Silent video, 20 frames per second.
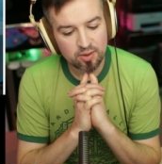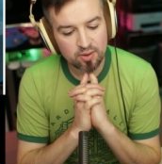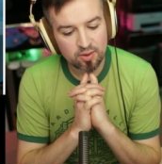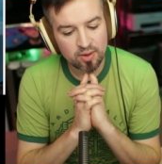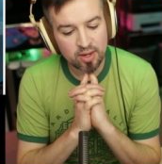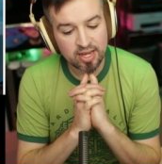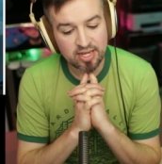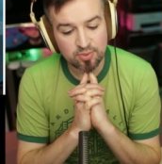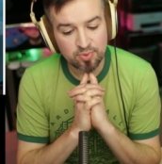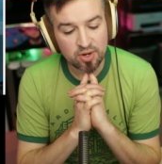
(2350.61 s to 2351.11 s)

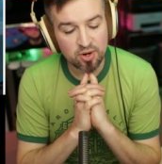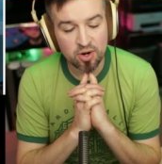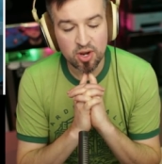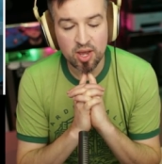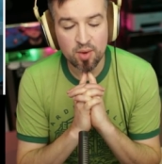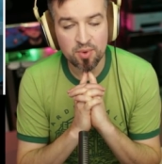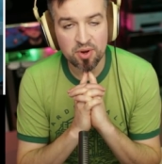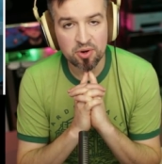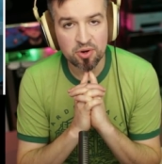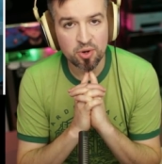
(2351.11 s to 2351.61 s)
I guess we don't
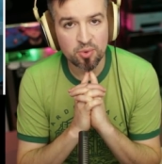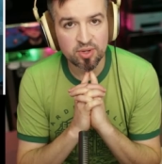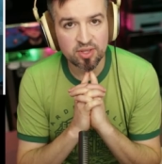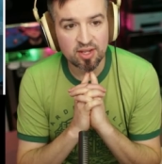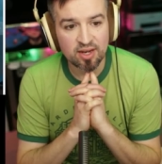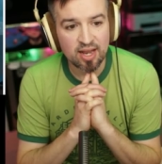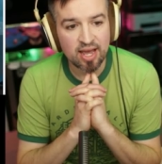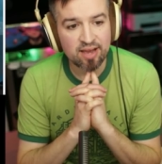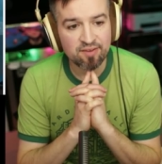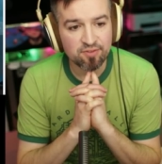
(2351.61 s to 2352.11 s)
know what
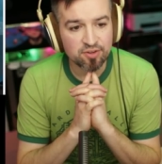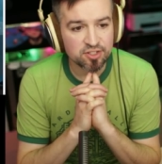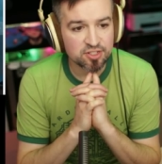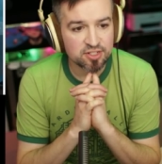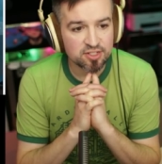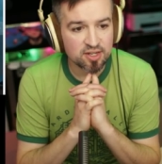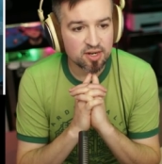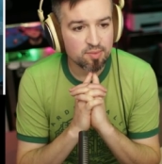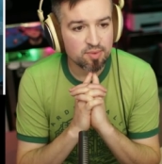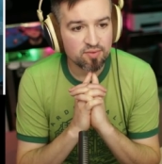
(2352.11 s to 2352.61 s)
the live
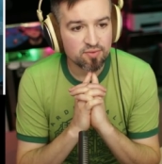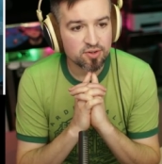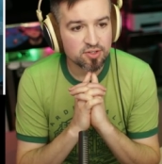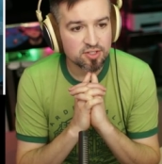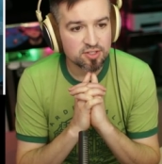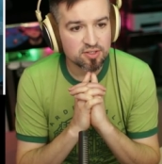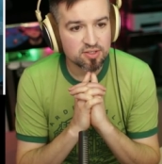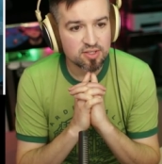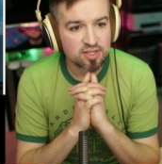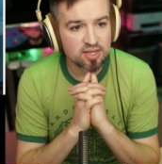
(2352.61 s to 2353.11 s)
version is going to be
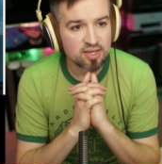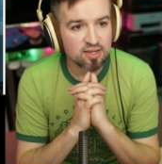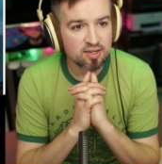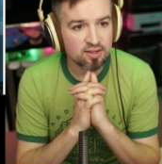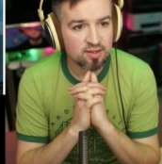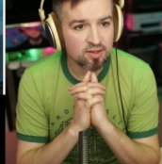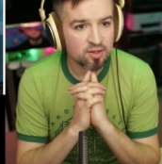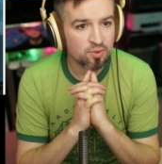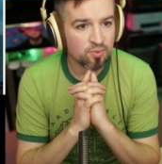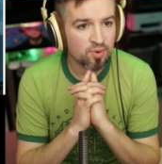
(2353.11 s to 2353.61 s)
versus
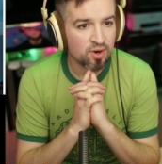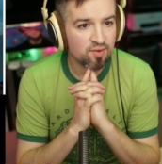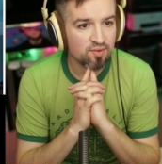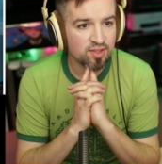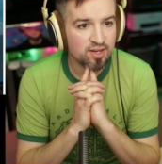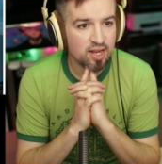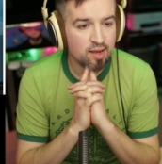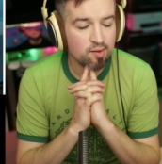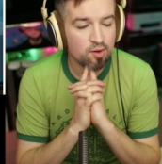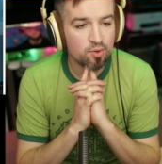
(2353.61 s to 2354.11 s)
the, you know, whatever
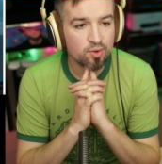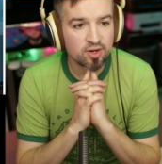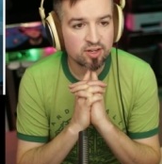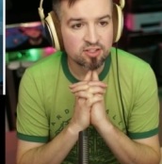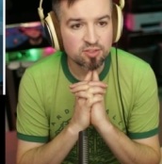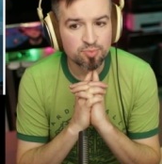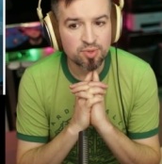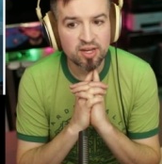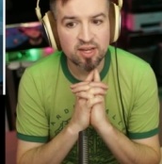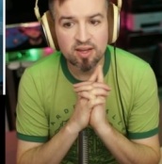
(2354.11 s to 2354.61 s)
the demo
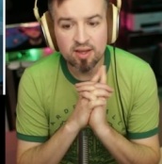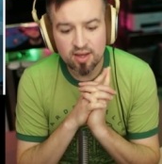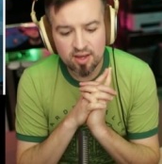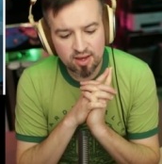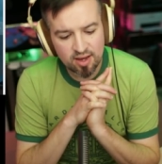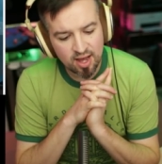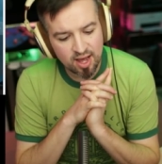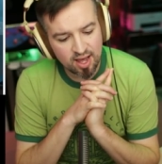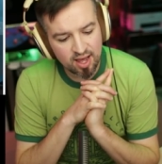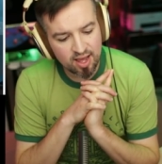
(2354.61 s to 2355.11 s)
was, but
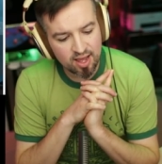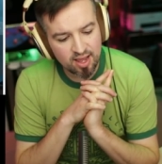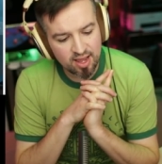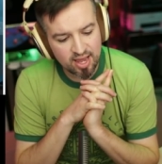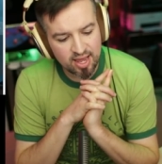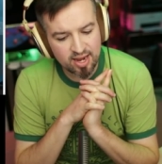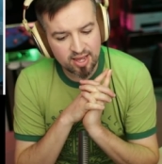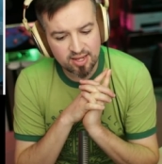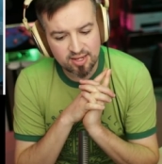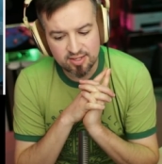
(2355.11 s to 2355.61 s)
it
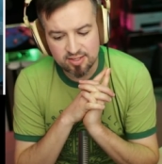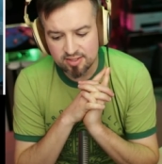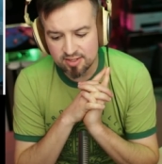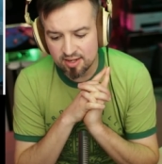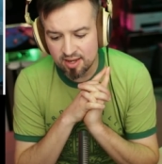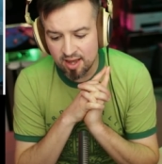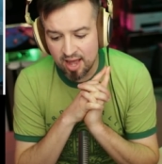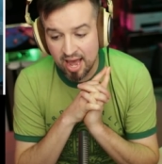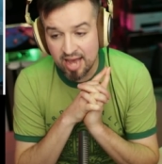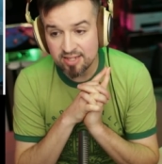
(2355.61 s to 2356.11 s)
is,
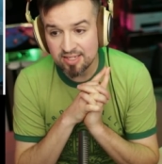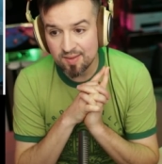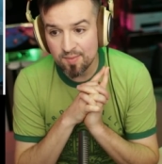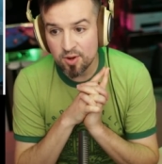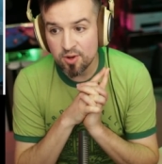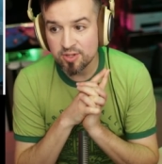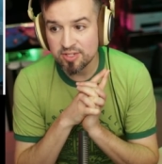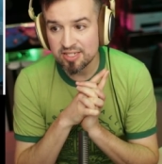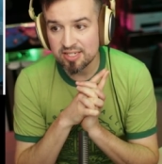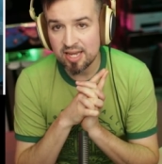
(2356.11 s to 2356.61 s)
as
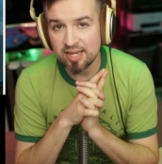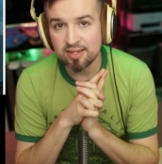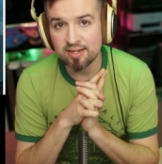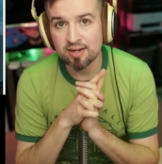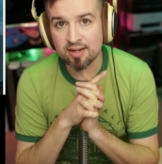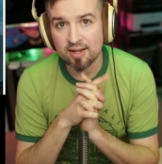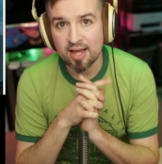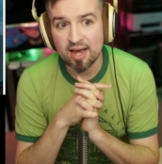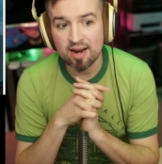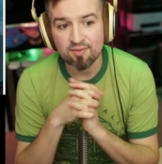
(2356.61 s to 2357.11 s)
somebody who has attended
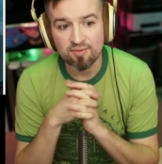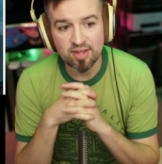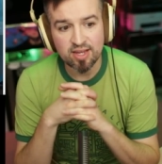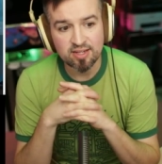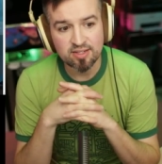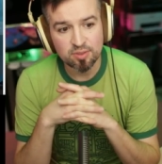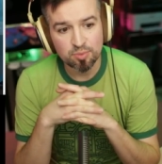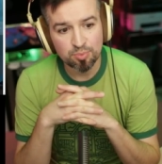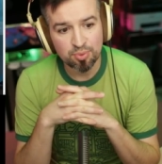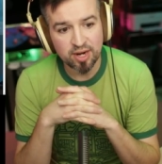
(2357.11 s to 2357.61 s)
a lot of
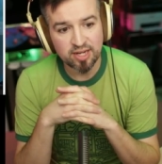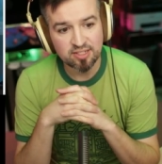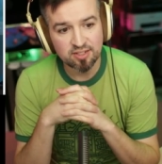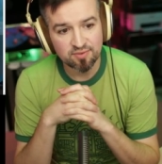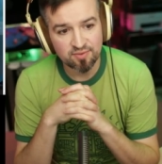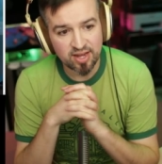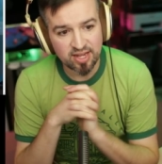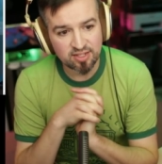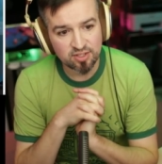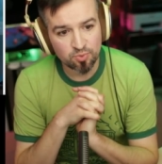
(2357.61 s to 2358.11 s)
these press
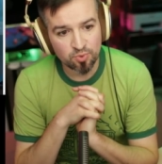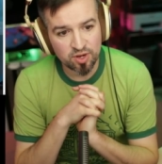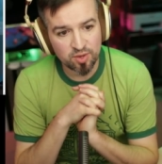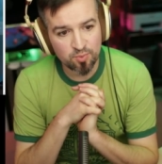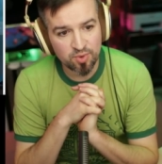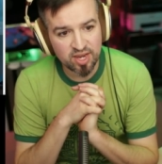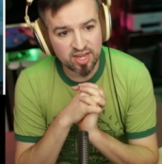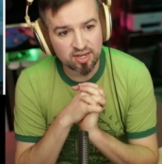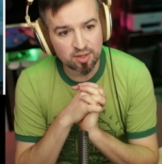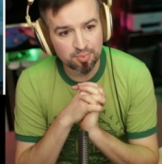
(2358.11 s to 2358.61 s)
events where
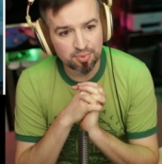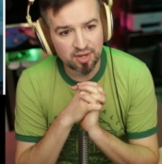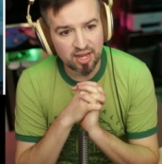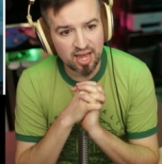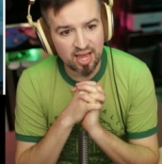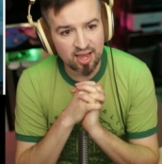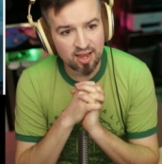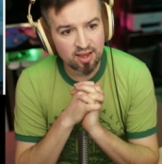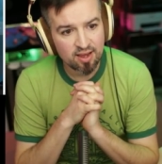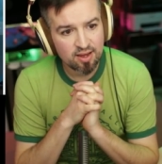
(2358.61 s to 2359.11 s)
we get to
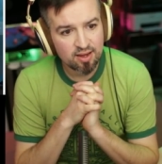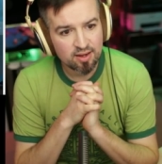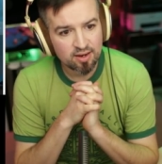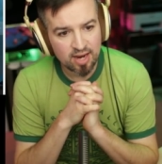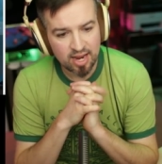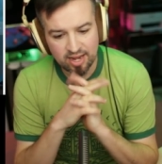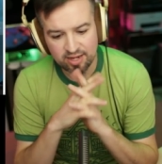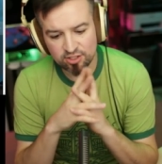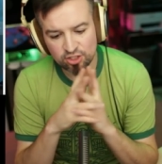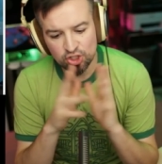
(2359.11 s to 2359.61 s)
play
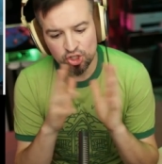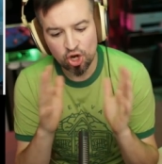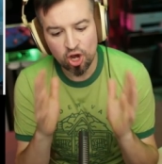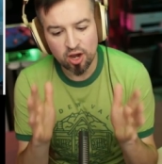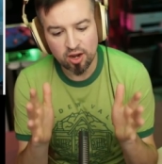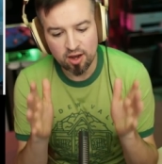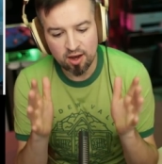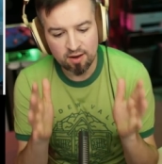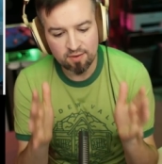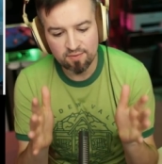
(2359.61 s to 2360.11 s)
like a
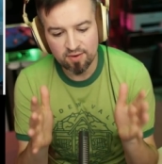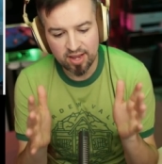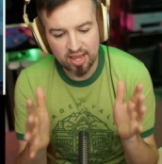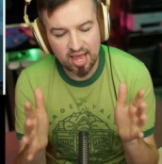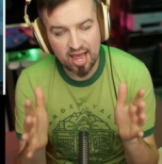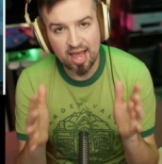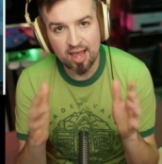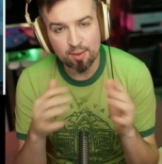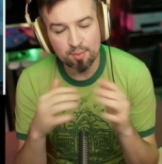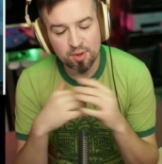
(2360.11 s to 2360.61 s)
chunk of a
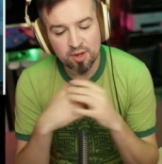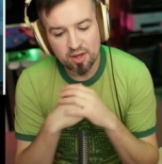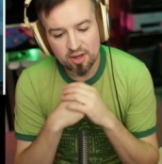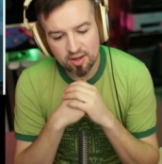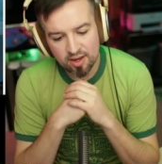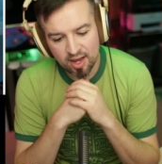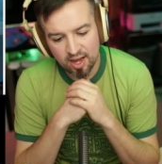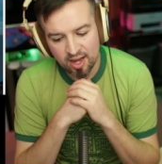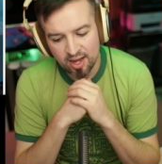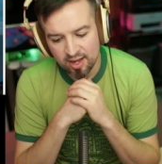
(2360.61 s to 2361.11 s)
game,
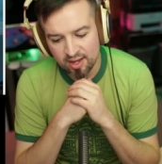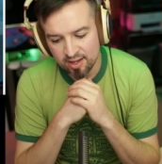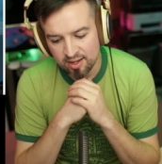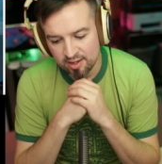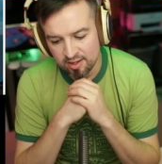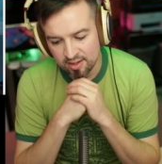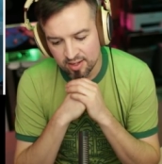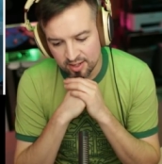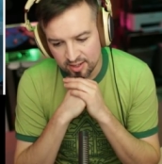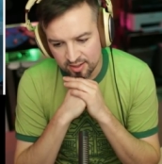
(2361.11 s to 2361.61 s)

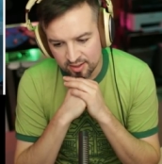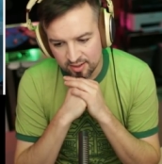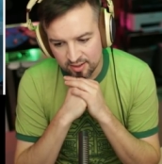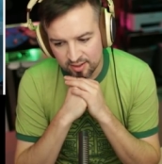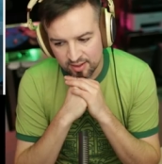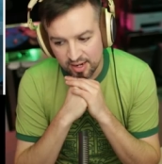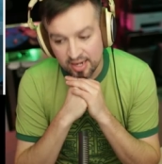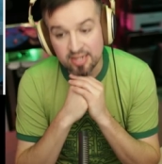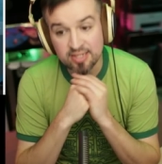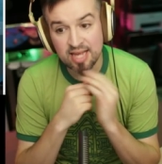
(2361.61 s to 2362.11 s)

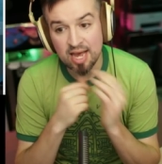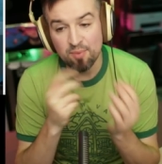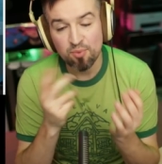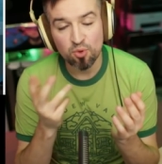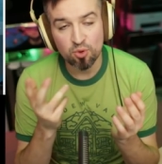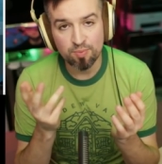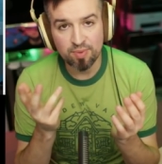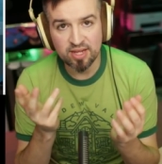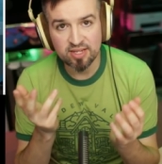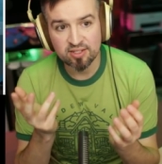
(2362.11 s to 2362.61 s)
an
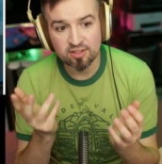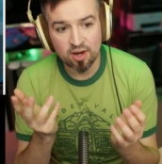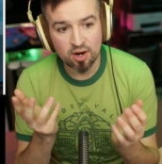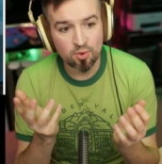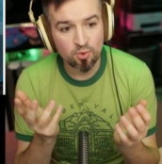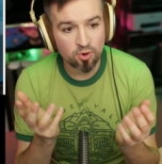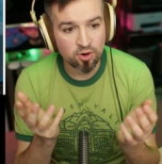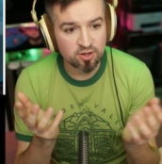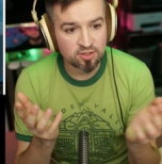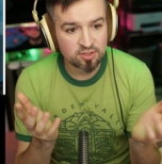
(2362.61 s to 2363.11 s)
example would be
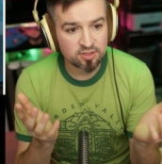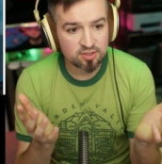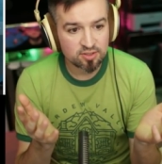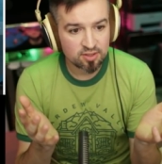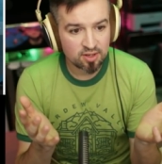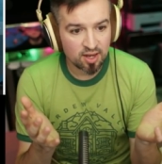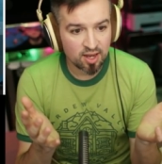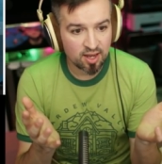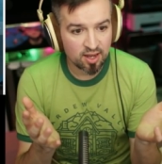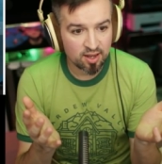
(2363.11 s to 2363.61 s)
Star Wars,
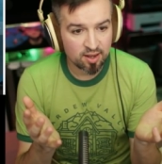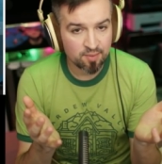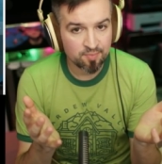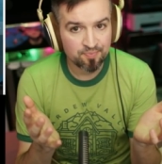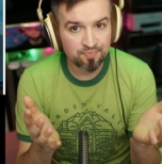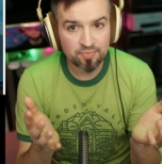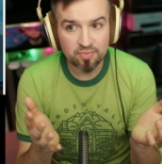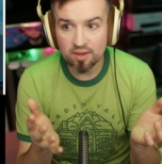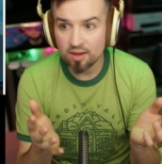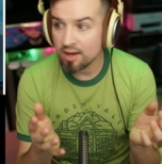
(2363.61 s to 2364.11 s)
the